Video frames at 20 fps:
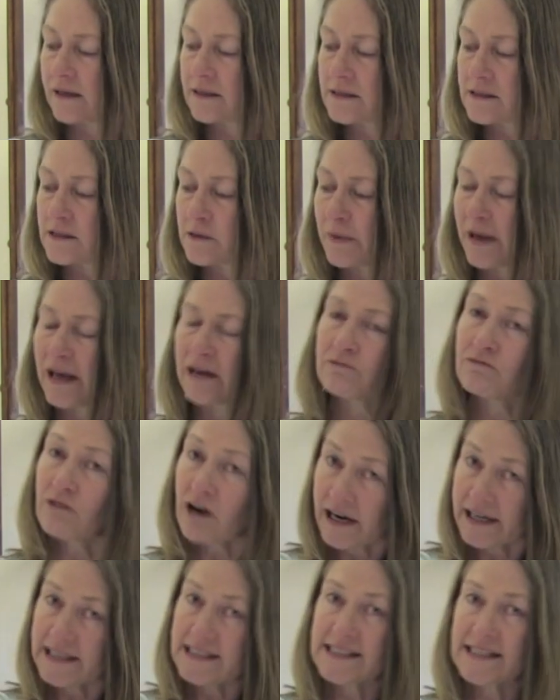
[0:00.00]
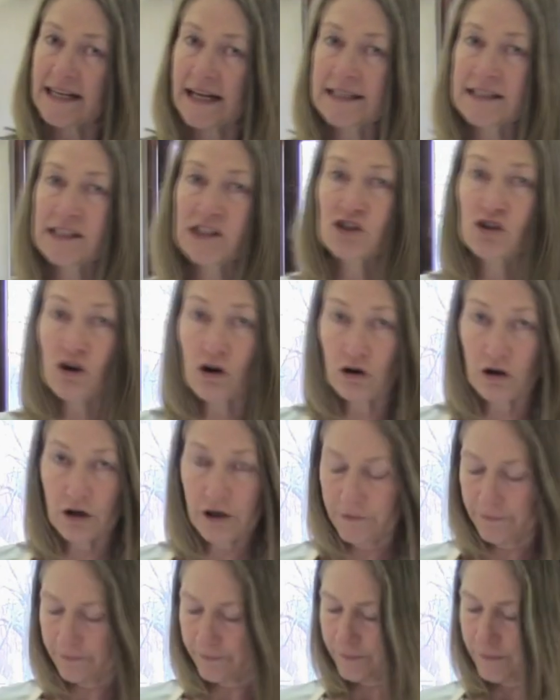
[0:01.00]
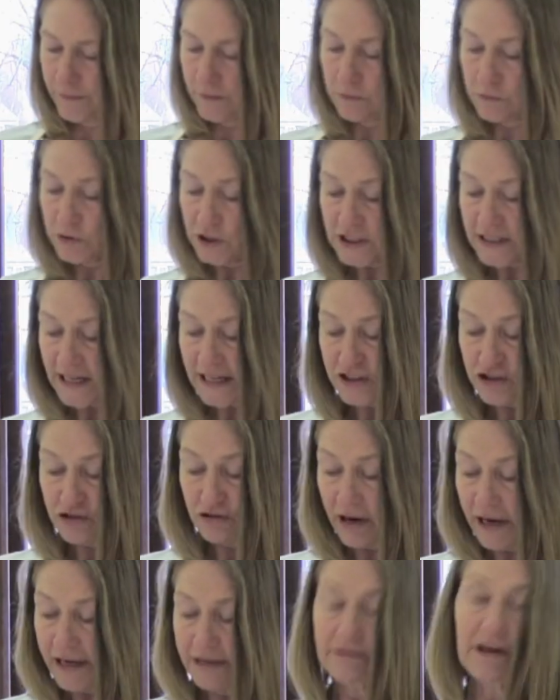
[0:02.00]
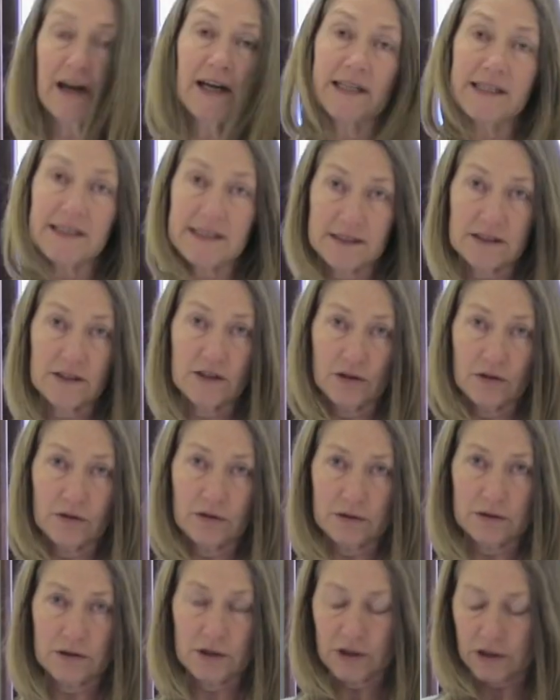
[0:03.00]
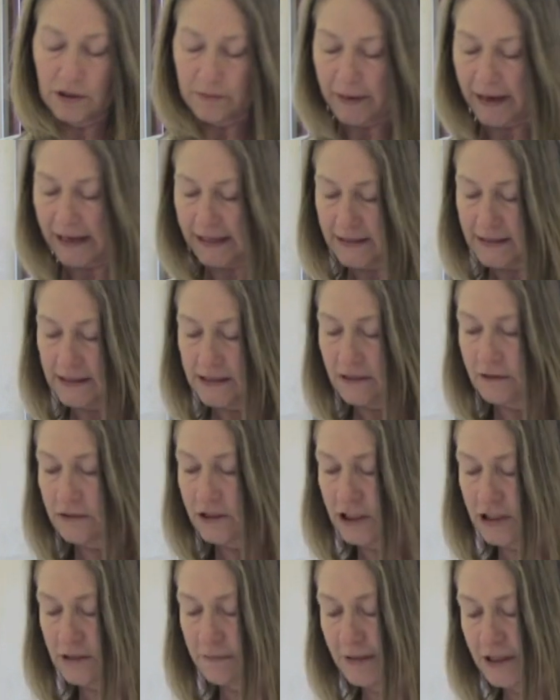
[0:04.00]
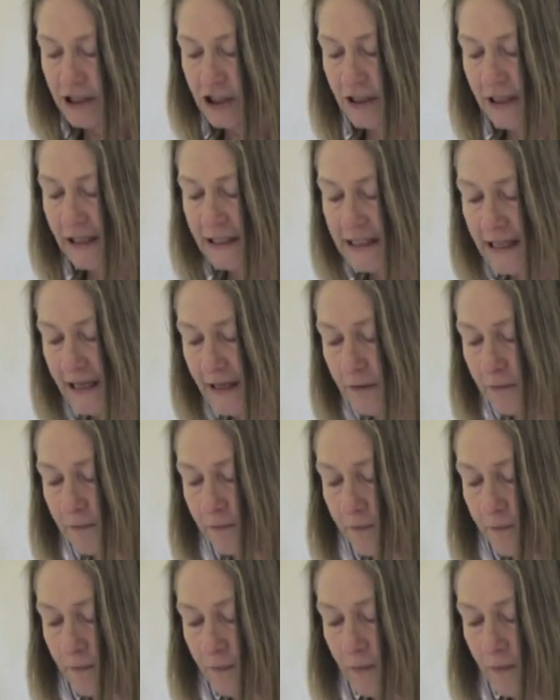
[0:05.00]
So we had rice and stock, just that dry rice to the pan. So I'll just measure that out.